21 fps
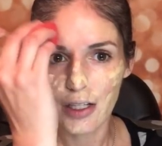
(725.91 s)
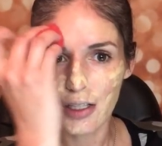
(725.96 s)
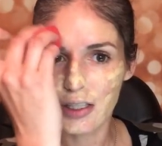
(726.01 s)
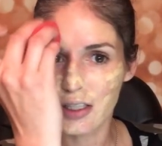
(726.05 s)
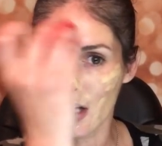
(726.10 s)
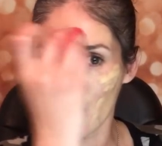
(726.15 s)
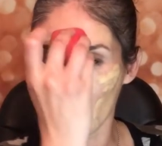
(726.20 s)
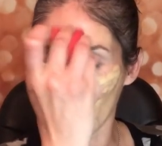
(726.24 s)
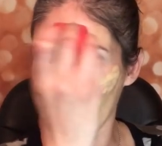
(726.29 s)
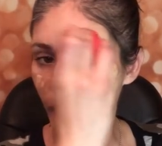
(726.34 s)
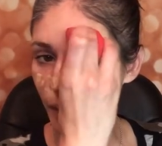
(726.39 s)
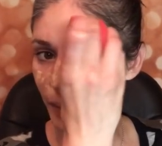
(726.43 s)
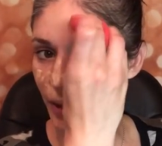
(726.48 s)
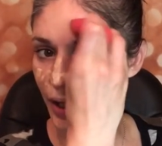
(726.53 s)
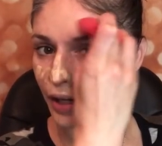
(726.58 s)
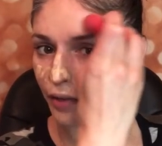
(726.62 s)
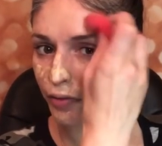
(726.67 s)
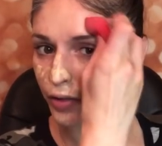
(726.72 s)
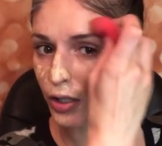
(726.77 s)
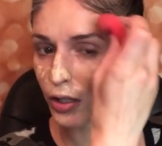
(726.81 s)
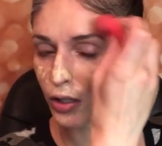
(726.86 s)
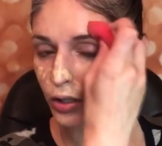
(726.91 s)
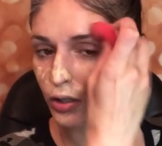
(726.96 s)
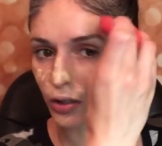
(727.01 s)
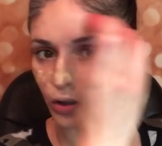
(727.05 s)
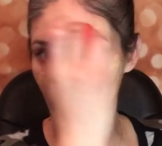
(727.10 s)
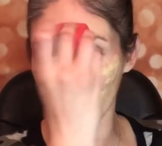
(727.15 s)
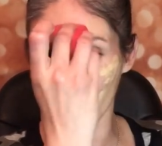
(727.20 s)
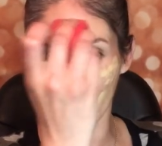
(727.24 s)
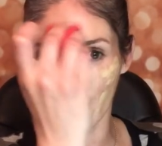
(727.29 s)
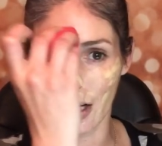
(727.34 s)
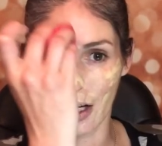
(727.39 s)
So, I mean, if you're
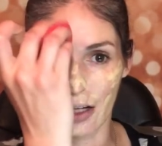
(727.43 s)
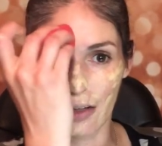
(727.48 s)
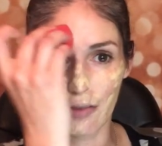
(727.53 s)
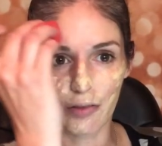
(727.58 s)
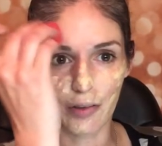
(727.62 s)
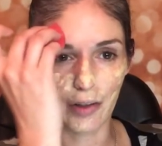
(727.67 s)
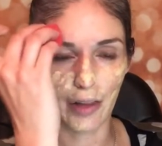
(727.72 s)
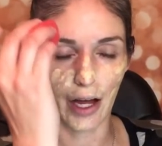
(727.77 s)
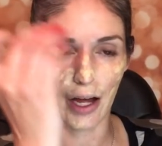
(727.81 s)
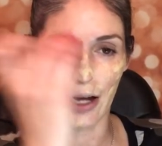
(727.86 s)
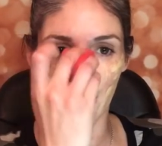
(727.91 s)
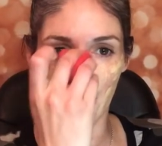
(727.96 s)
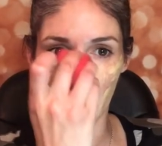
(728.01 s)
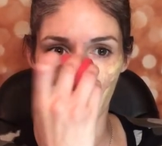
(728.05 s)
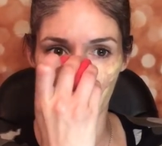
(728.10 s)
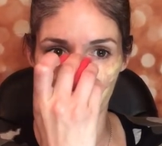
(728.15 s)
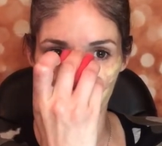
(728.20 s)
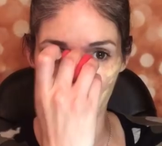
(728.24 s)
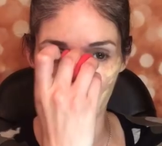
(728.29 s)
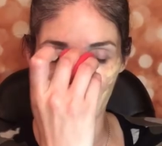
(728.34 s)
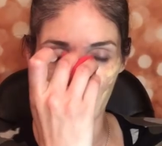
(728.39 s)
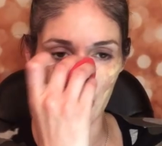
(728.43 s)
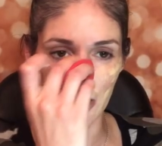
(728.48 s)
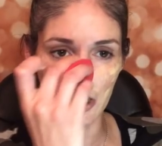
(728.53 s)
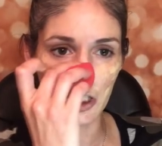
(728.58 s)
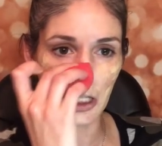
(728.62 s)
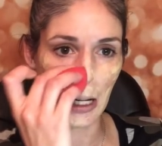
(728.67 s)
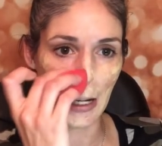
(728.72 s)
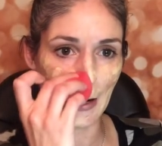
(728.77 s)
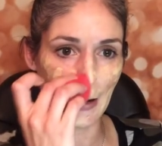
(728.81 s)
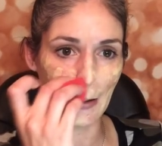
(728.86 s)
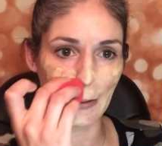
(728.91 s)
looking for that
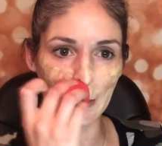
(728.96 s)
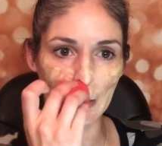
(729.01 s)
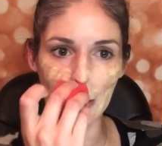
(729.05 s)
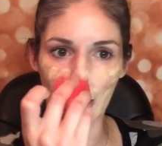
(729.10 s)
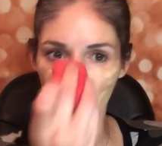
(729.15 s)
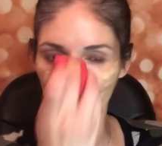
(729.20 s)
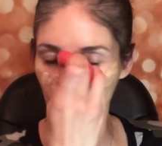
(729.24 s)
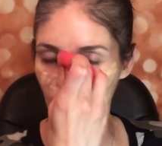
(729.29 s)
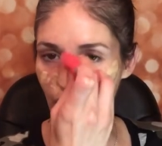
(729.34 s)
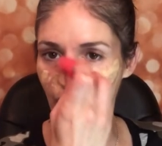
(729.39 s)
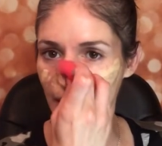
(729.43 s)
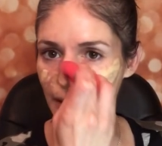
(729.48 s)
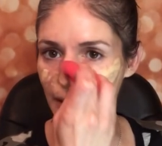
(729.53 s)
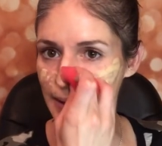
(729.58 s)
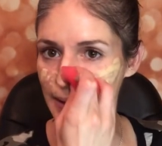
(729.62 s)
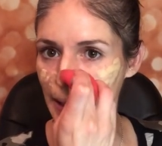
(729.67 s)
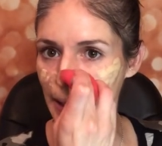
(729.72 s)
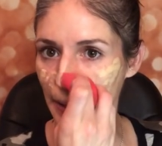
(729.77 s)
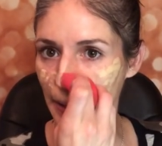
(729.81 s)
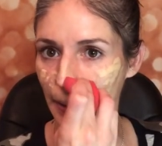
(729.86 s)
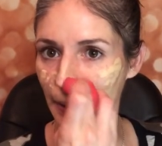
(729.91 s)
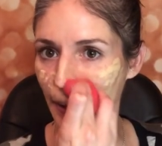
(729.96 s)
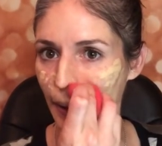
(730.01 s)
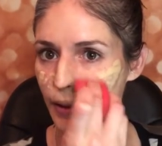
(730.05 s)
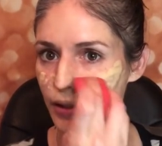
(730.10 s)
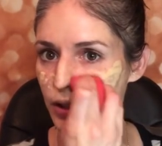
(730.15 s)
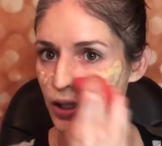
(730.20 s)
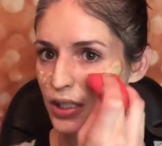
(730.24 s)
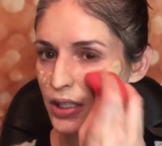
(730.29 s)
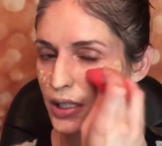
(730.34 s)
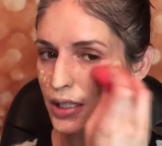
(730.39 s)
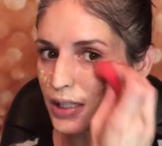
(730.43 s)
coverage, and I'll show you guys here
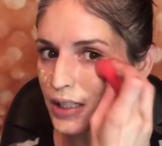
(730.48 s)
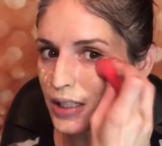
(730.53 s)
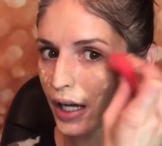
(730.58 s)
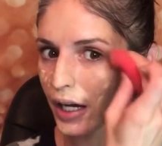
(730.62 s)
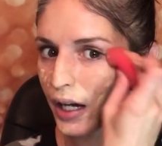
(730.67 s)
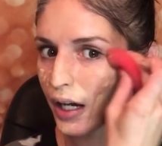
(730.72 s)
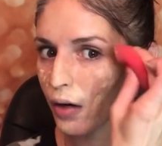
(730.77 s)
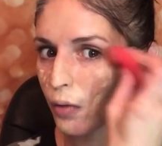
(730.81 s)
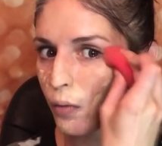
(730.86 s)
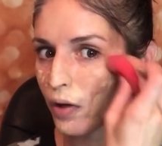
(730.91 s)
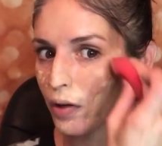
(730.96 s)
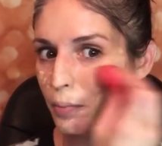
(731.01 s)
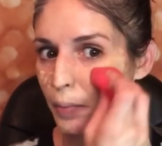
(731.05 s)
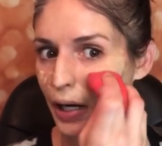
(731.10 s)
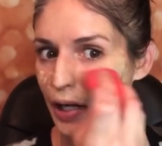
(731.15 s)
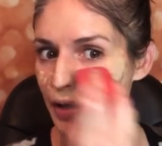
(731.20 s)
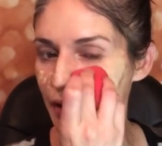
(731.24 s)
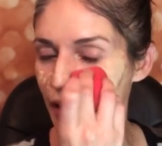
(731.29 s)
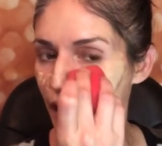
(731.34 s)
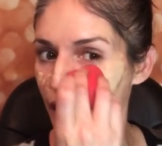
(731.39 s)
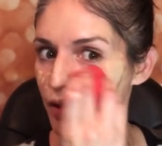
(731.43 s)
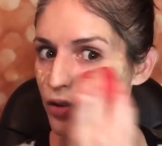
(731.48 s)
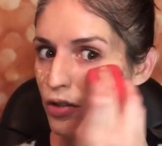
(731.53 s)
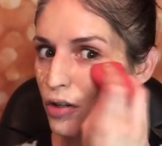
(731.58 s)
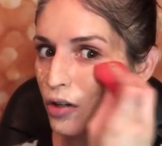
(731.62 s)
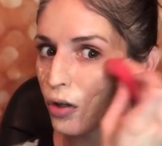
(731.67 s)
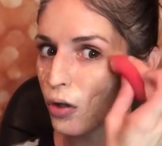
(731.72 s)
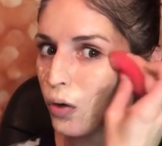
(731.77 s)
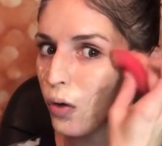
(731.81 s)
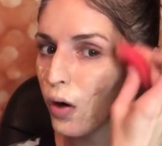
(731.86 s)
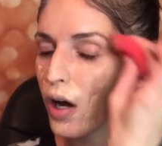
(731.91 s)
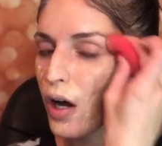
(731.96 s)
in just a second with my
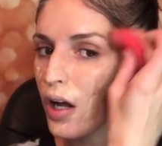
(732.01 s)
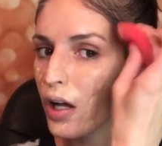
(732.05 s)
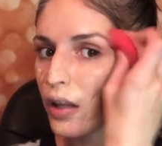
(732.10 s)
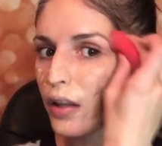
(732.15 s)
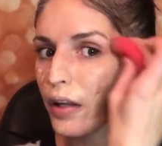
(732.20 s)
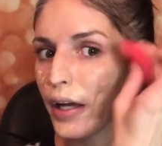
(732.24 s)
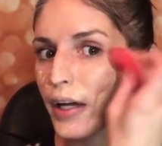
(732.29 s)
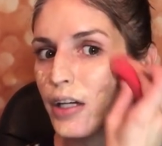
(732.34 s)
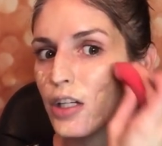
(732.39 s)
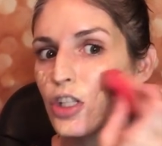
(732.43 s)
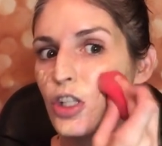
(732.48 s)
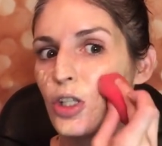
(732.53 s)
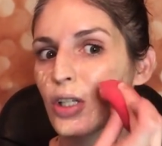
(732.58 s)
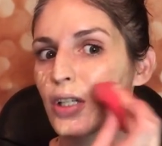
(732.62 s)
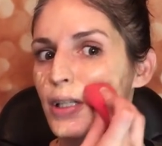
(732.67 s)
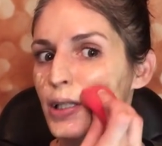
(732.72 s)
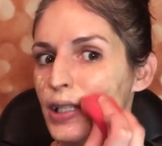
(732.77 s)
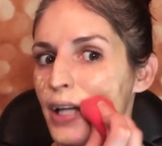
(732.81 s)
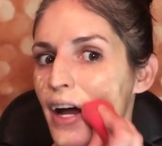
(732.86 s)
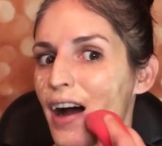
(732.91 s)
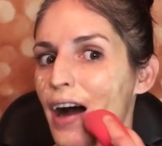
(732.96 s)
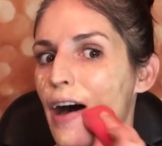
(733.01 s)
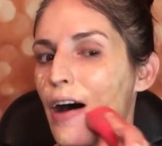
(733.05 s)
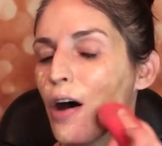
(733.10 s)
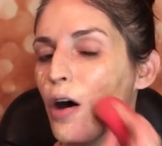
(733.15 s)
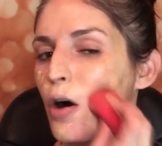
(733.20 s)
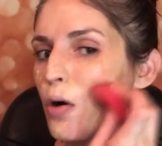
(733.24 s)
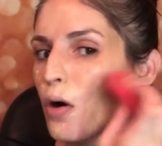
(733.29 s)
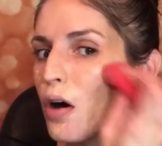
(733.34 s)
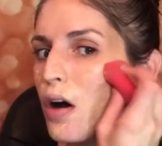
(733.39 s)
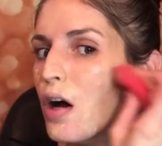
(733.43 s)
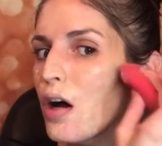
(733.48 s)
tattoo, like just
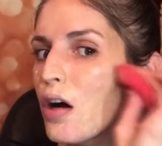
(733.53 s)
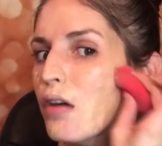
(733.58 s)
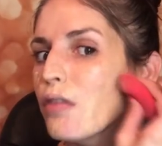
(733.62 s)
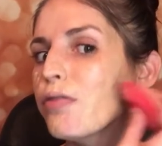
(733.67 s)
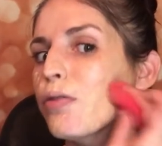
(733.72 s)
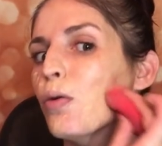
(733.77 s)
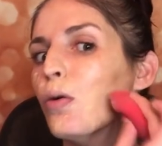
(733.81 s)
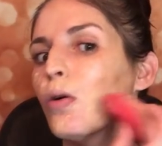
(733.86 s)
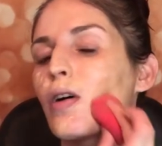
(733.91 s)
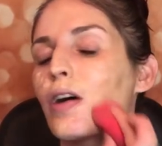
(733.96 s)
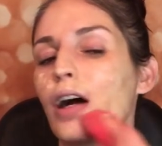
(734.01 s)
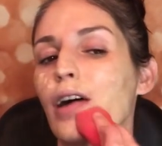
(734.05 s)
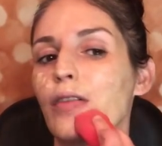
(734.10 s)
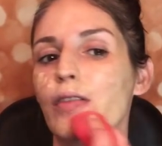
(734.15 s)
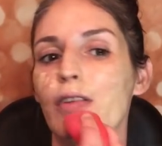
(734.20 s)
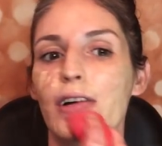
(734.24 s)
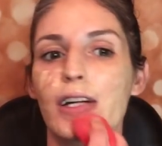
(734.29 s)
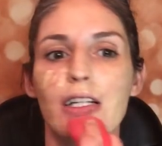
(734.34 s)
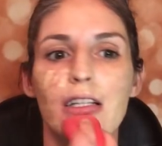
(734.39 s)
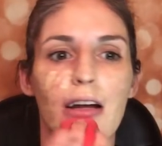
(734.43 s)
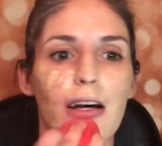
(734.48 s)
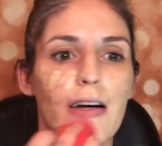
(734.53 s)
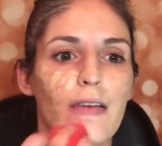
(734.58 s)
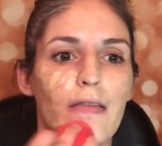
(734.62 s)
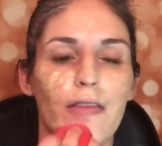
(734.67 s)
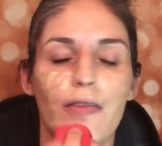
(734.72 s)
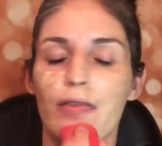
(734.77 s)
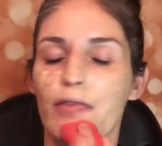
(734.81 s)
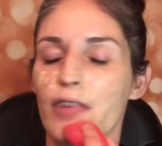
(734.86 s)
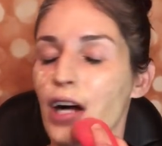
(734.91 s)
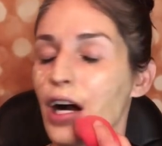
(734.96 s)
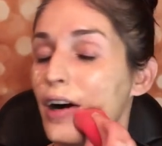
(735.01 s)
how full coverage
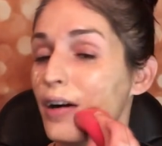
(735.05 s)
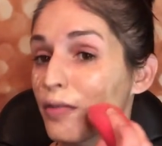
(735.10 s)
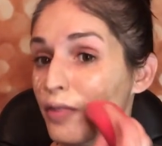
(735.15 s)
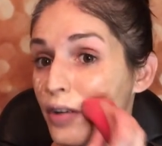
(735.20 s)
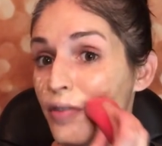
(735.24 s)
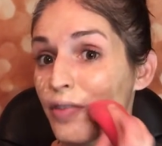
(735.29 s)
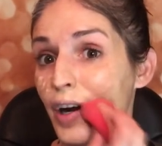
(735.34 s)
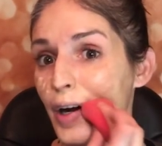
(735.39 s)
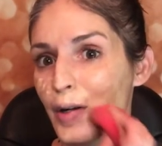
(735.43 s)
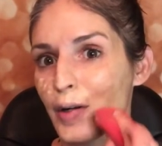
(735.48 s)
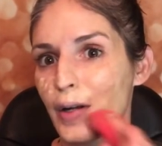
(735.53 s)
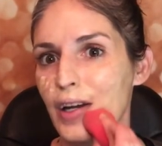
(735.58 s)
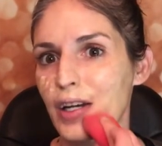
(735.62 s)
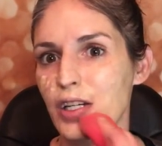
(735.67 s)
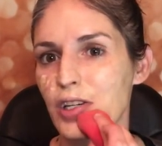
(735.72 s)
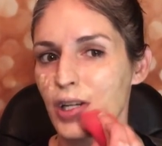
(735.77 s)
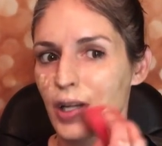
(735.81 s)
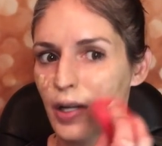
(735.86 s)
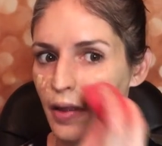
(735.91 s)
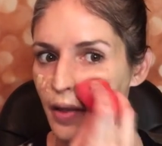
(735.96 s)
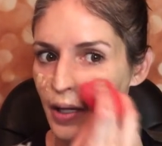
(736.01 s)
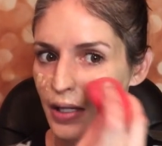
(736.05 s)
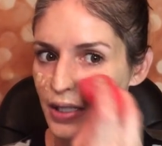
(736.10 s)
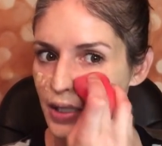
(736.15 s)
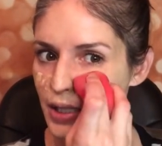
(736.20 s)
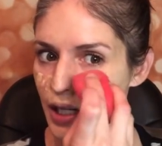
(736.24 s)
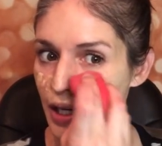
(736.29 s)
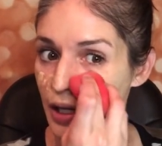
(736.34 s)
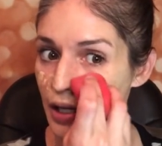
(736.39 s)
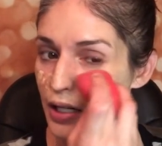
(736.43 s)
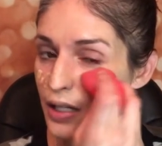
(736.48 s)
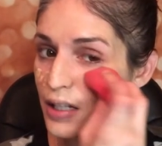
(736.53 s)
of, of a foundation
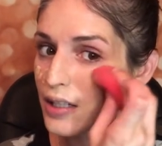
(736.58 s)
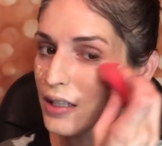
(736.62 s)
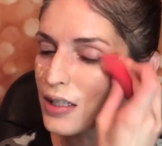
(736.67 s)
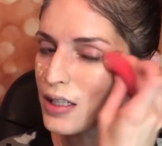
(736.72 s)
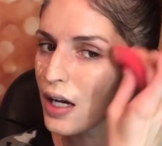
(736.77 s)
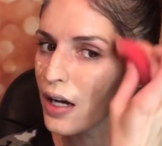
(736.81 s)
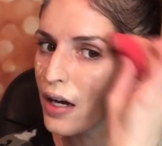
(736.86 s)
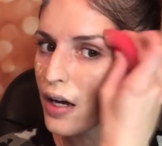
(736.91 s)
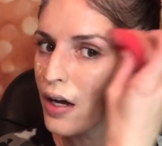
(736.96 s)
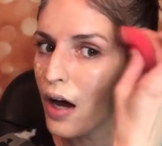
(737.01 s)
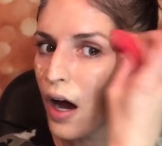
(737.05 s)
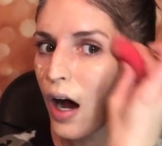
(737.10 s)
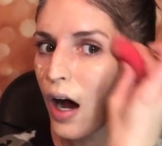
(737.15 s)
this is.